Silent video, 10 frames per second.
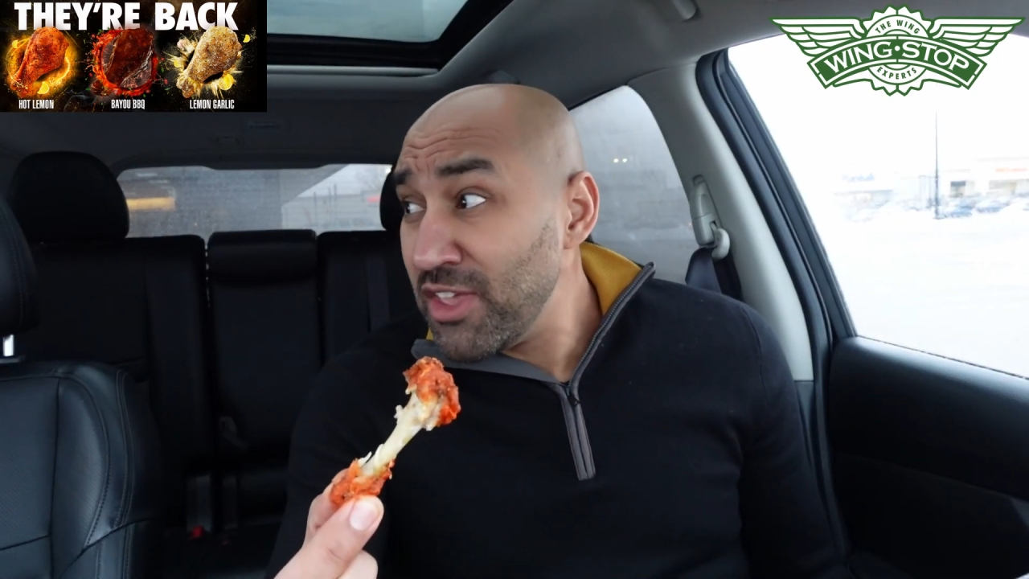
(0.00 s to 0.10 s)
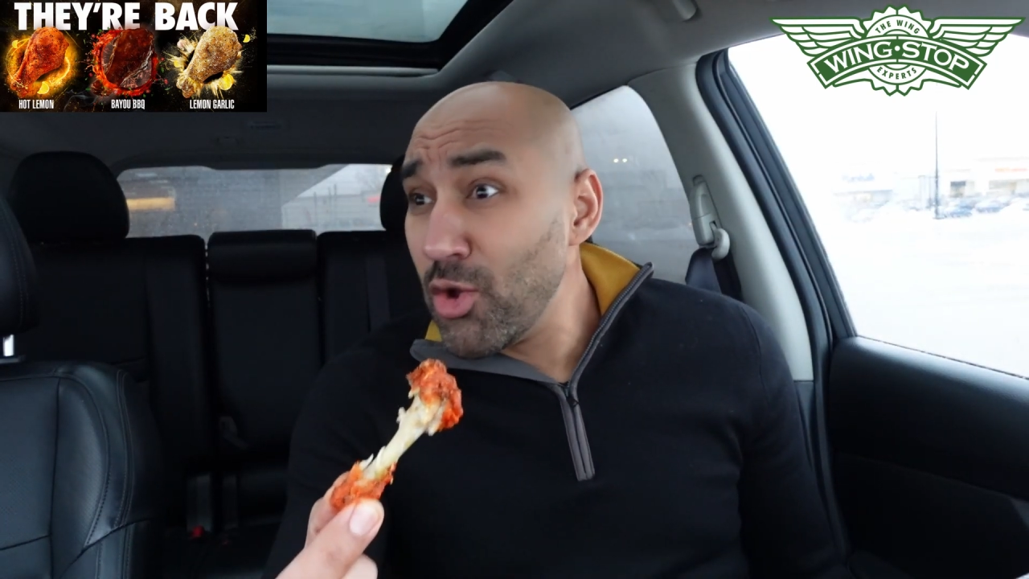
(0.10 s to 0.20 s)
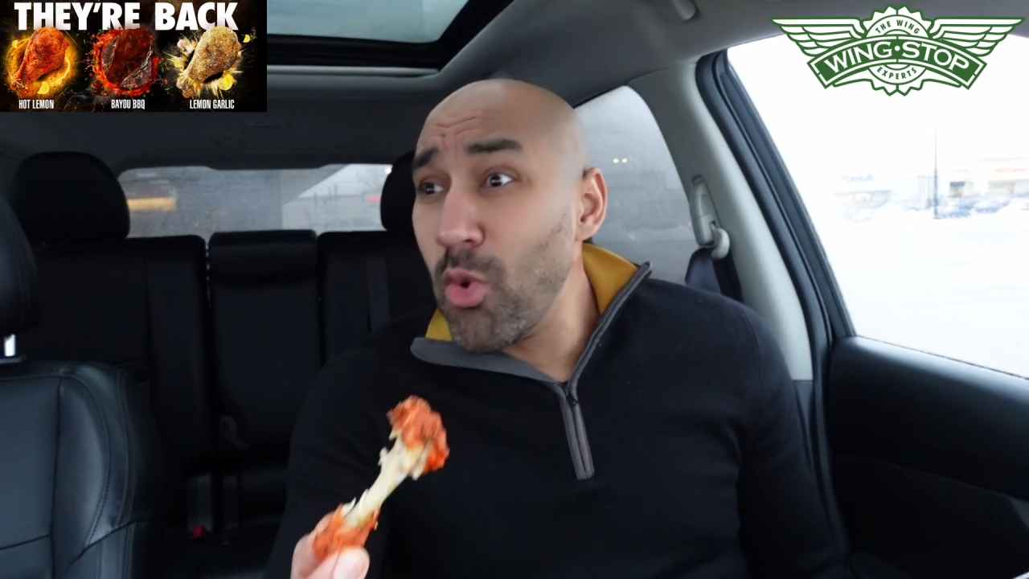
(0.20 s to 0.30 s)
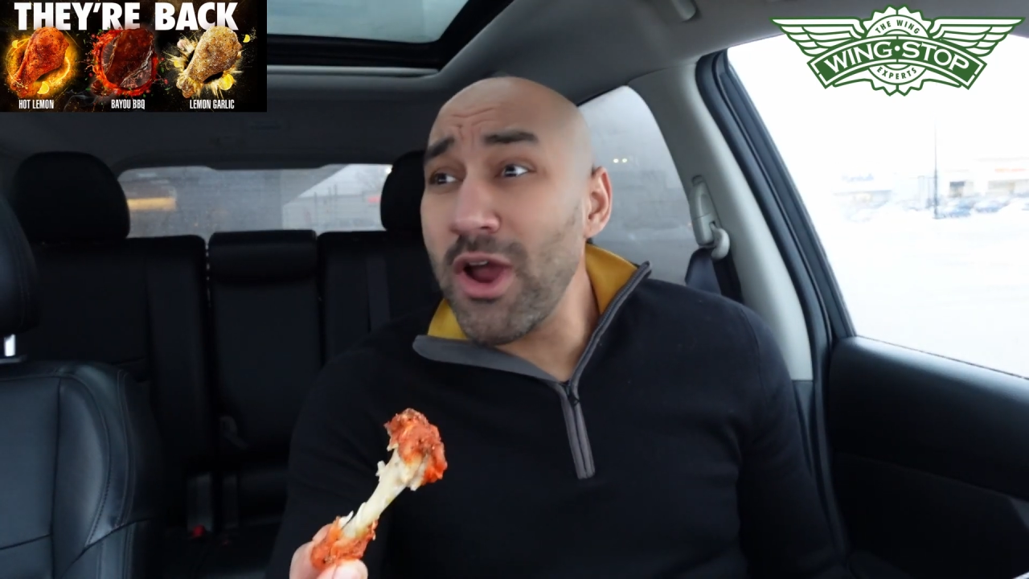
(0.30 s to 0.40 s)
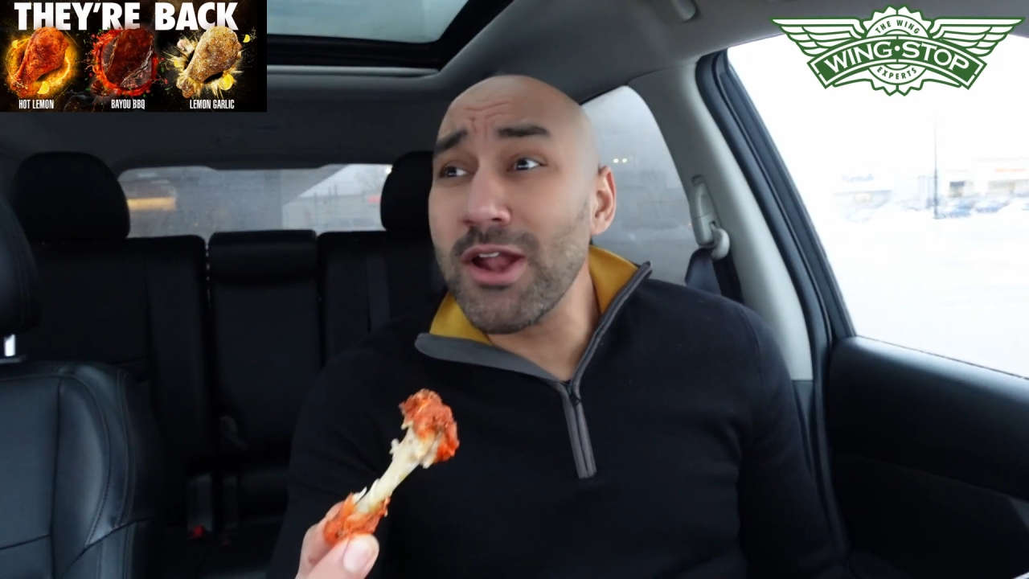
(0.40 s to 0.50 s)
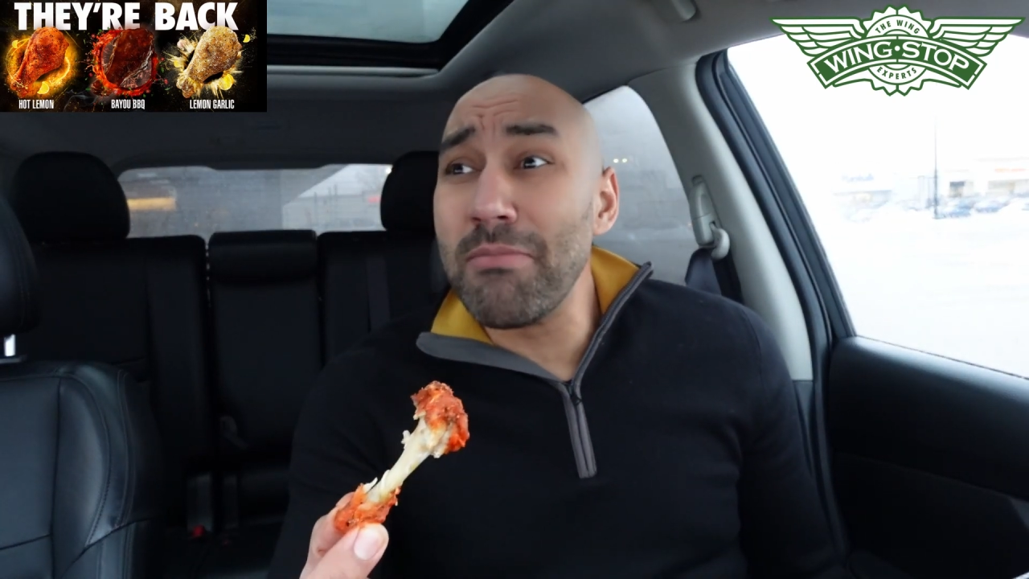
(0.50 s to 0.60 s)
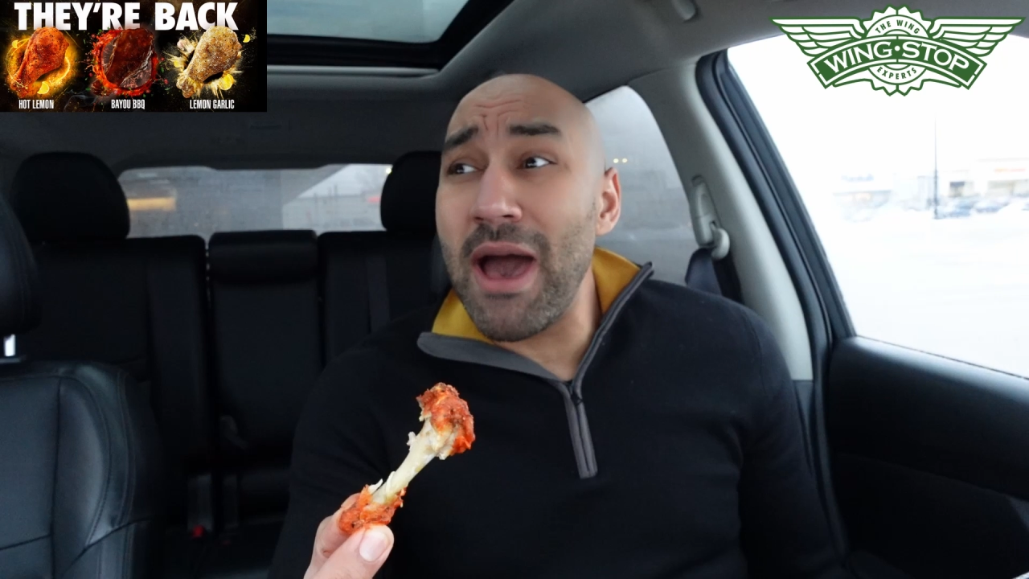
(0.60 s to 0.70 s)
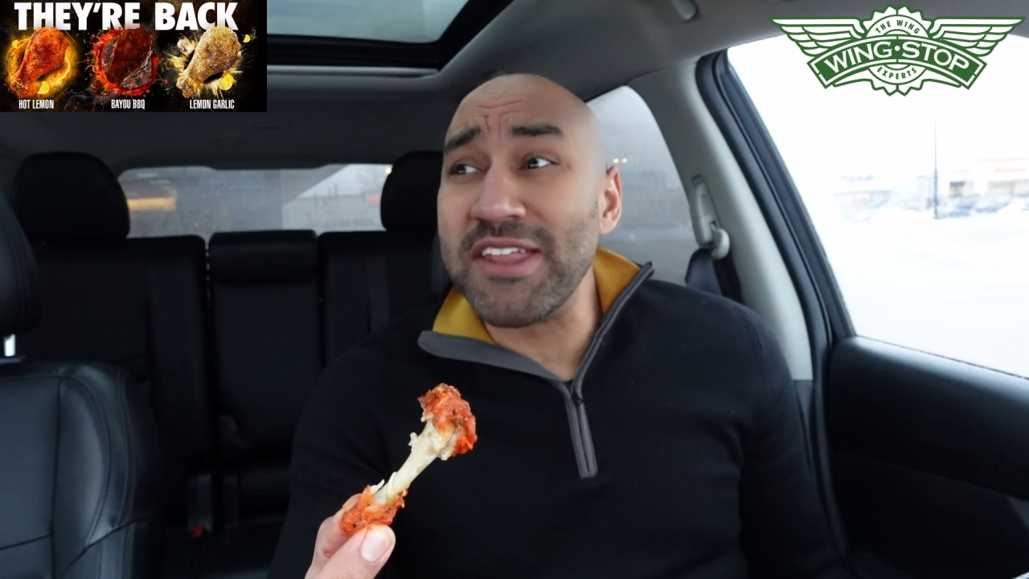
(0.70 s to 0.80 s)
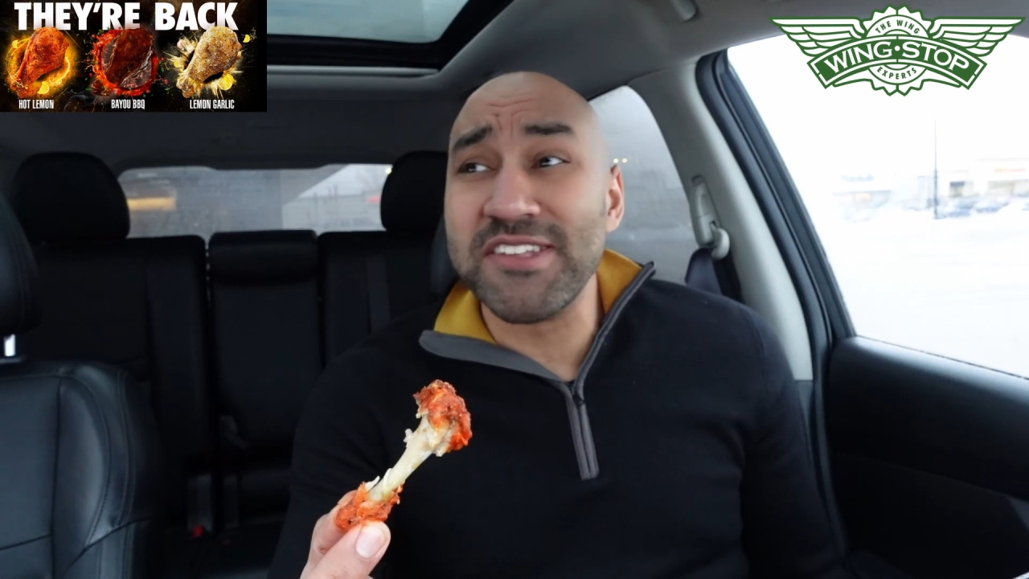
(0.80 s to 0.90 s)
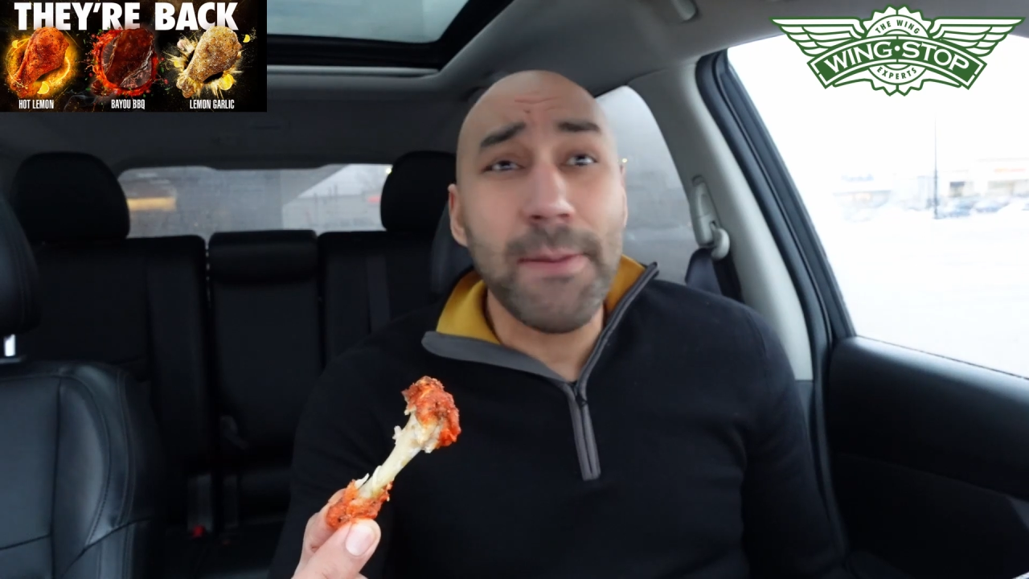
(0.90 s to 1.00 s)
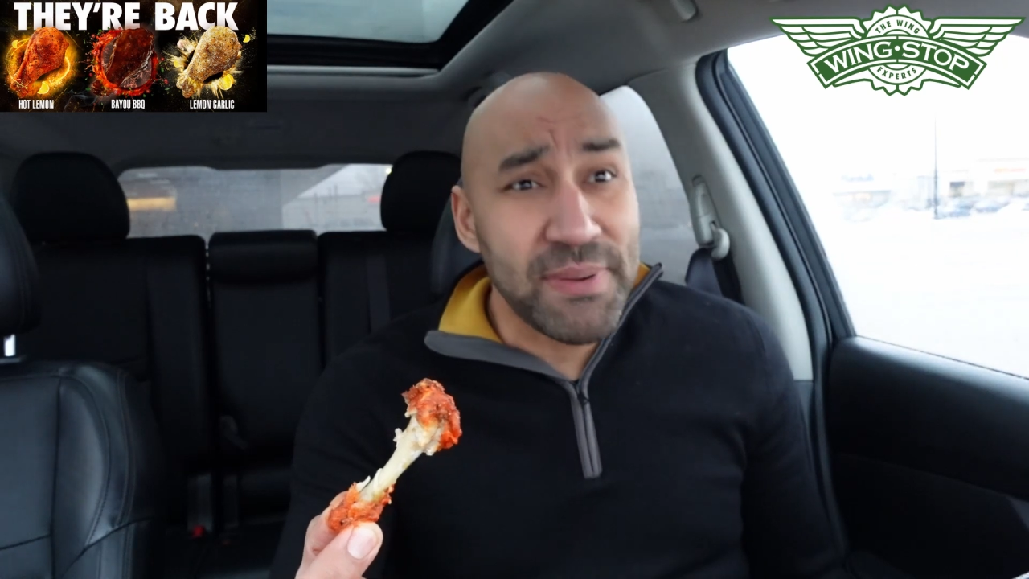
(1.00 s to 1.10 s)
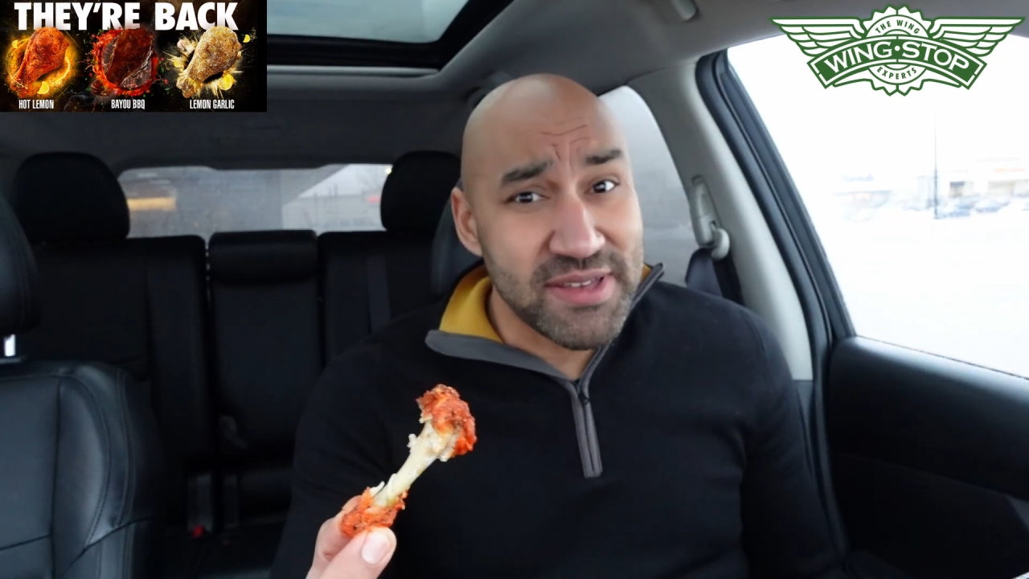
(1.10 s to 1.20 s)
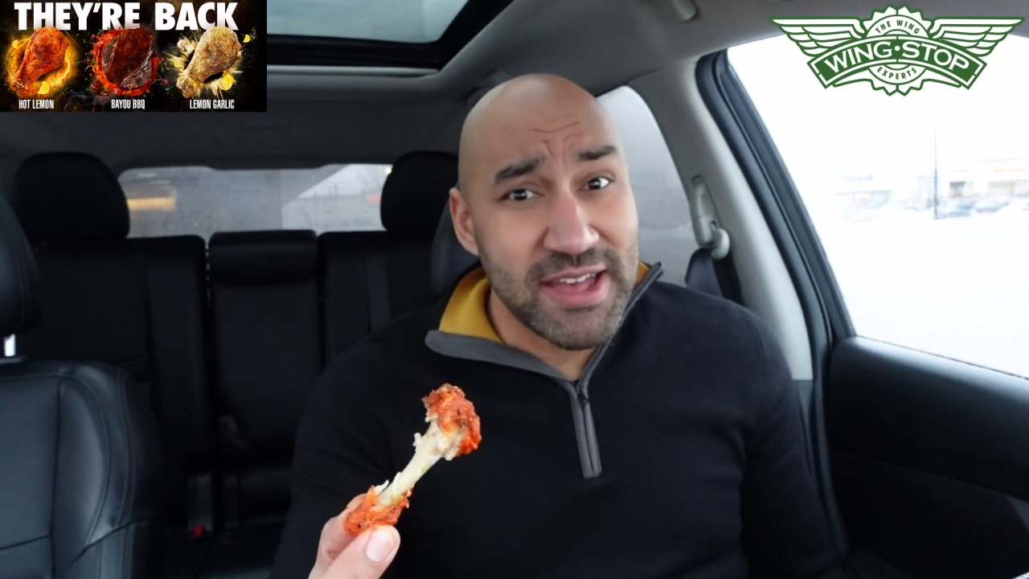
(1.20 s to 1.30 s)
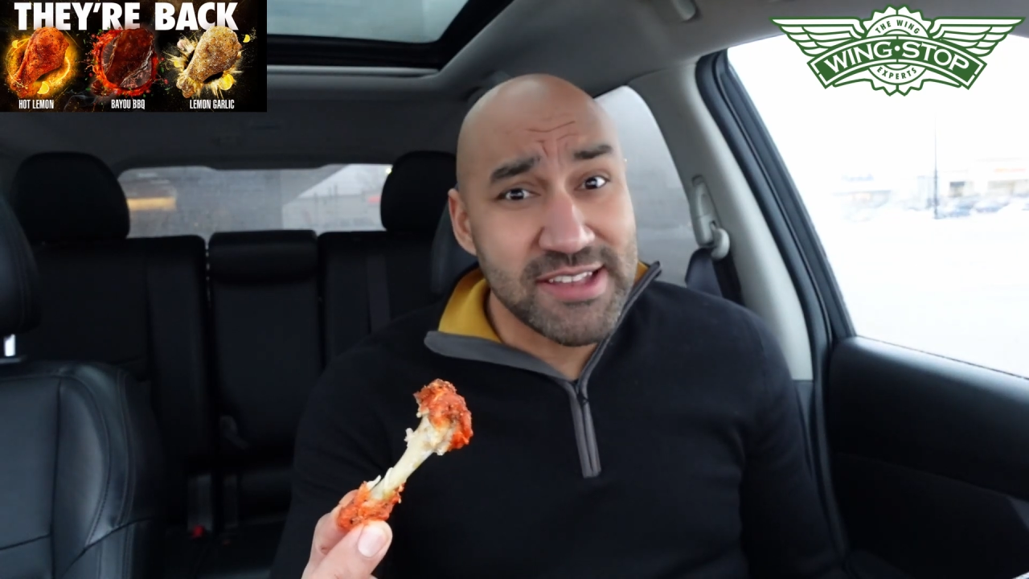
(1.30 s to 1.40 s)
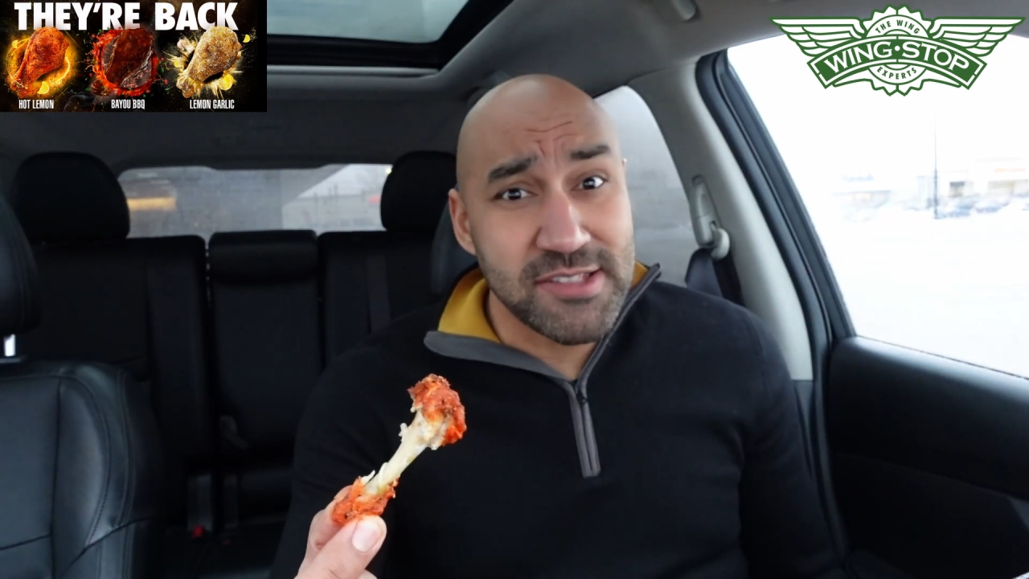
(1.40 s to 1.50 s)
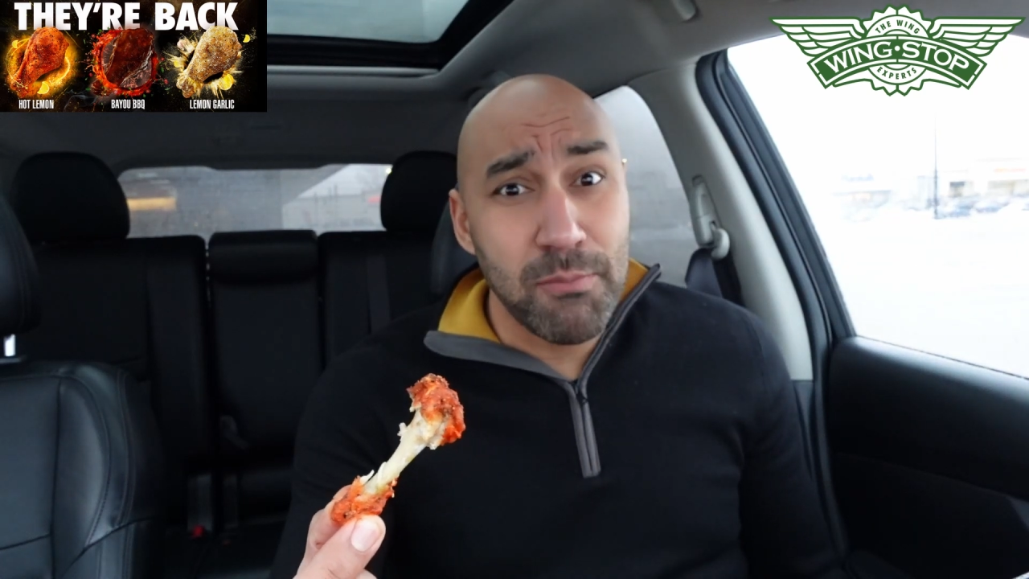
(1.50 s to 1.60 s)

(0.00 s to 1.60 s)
You're worried about his uppercuts.